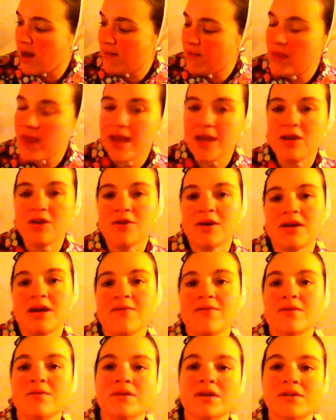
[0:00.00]
thank you
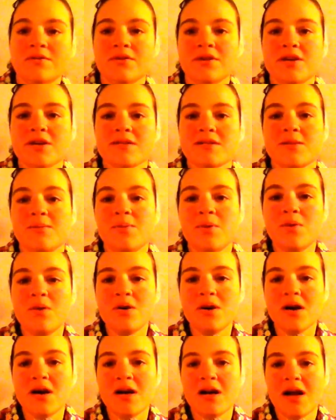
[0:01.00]
everyone for your
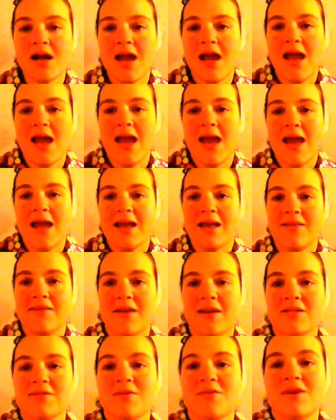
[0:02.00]
support. And
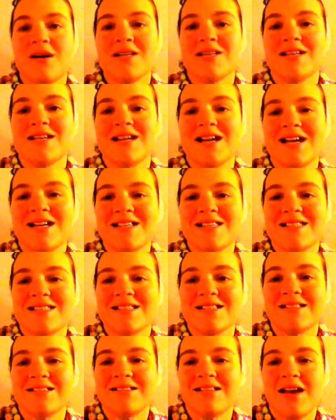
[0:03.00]
thanks for watching, guys.
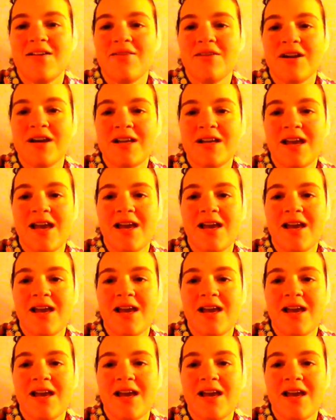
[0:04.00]
Have a great day.